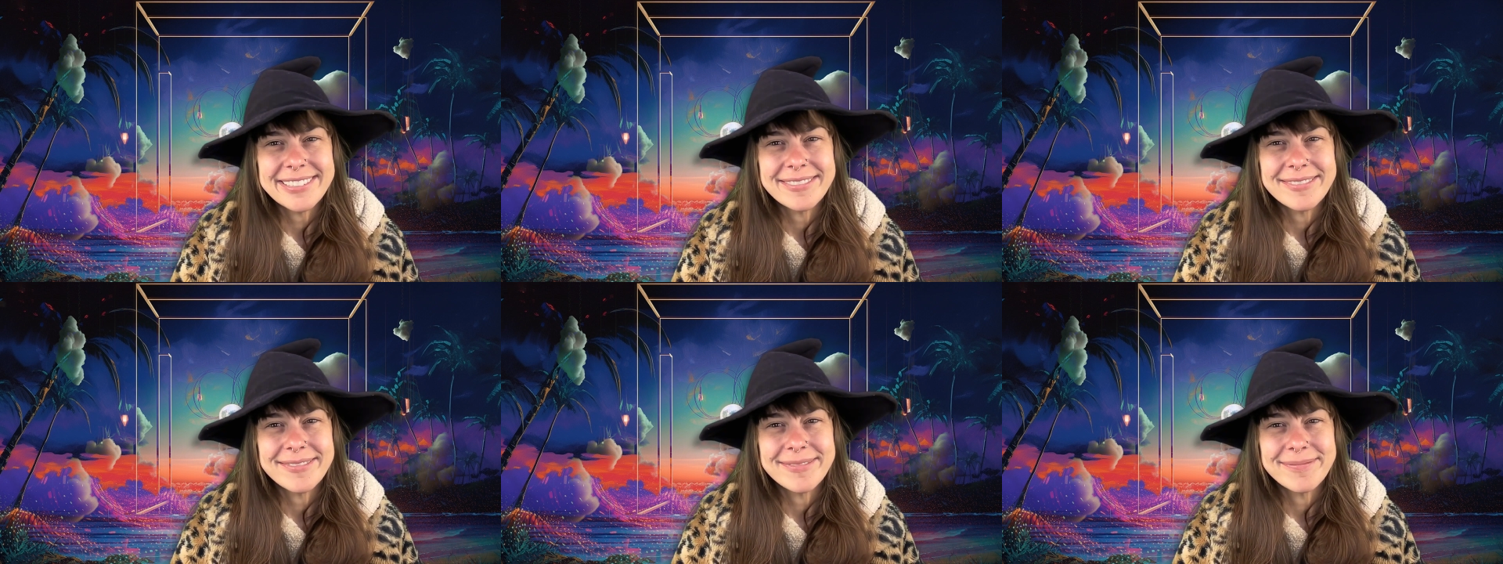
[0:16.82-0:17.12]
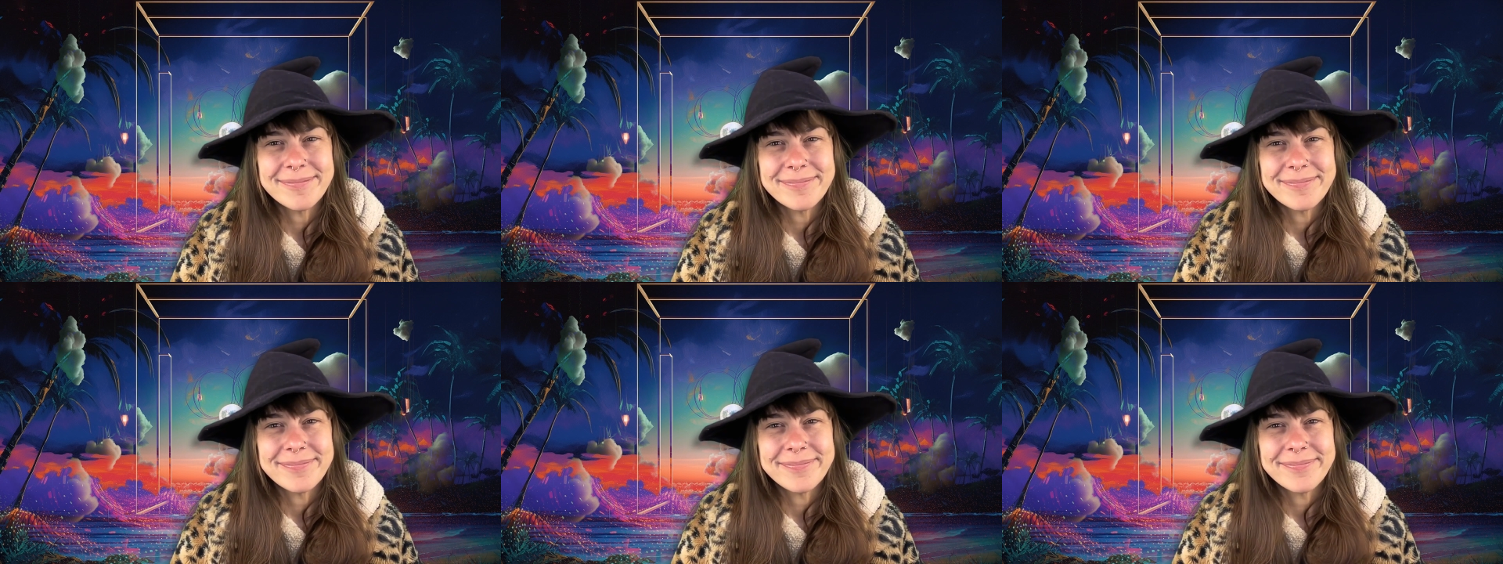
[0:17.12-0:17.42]

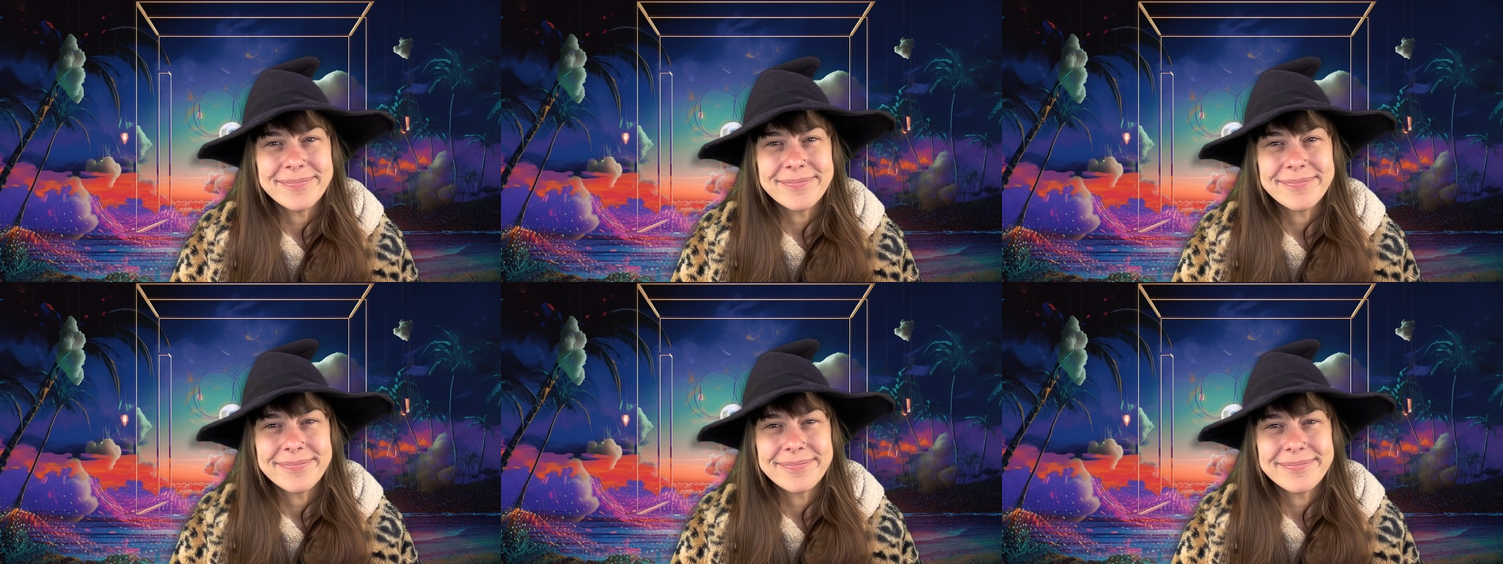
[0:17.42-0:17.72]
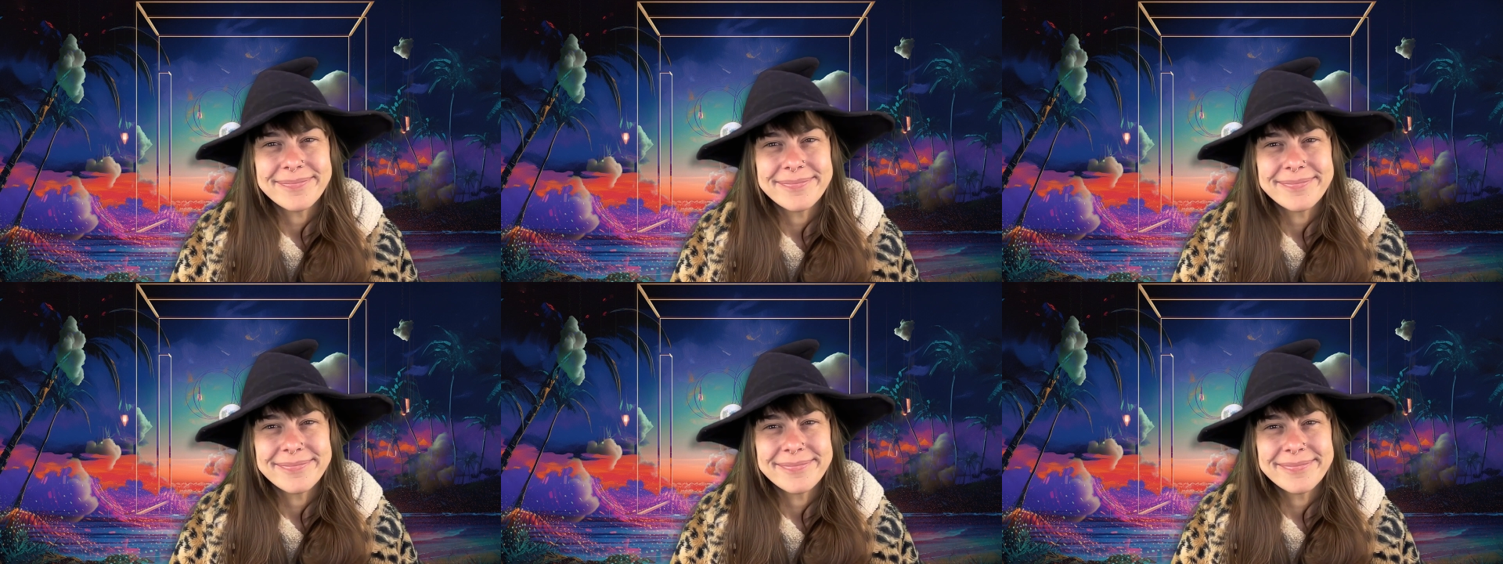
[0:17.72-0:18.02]

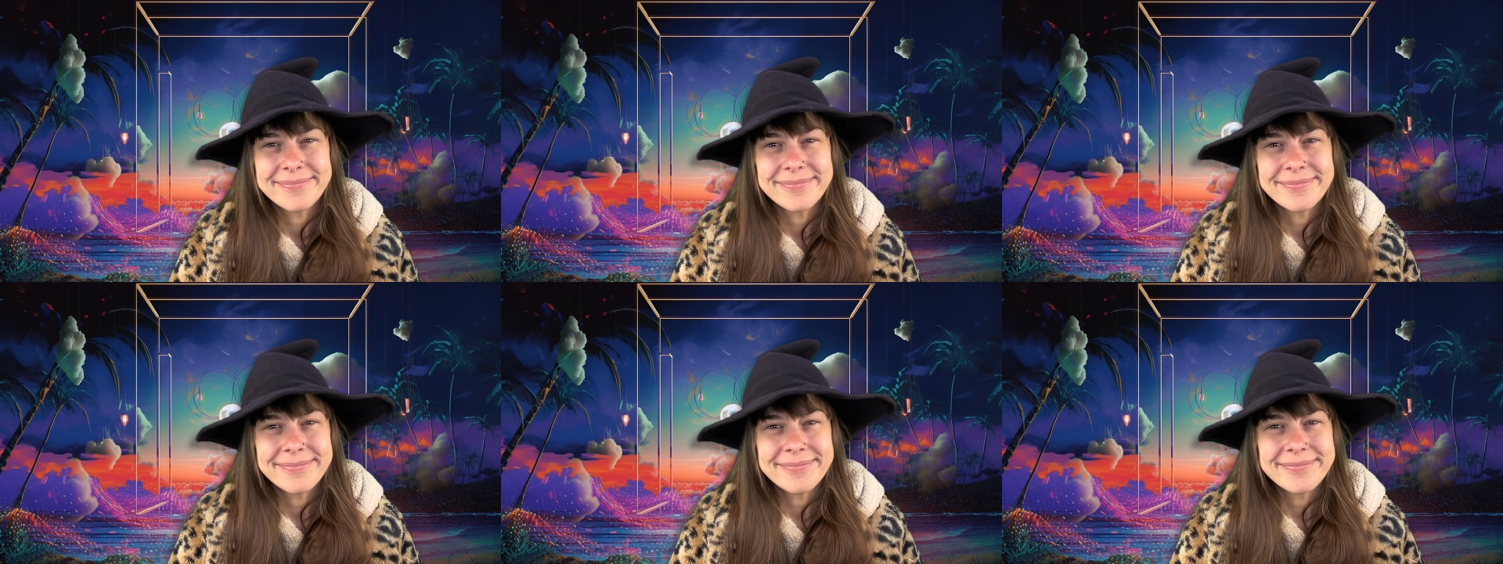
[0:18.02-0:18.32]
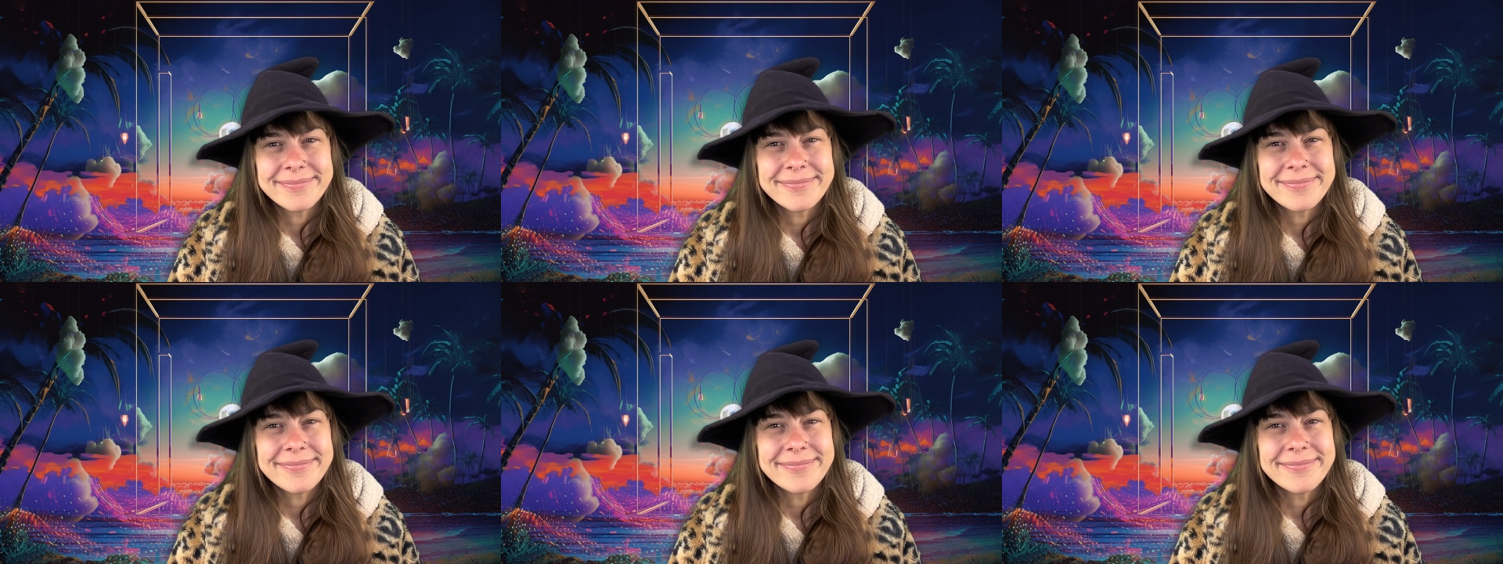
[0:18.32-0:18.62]

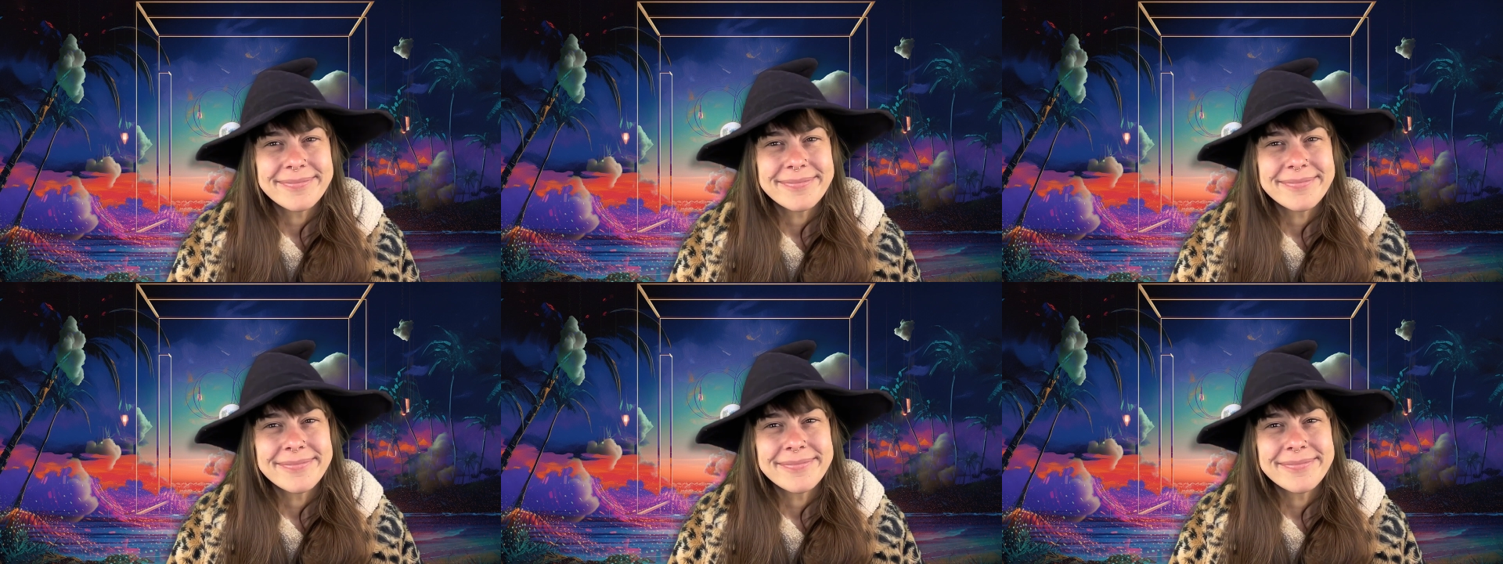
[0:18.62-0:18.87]
[no speech]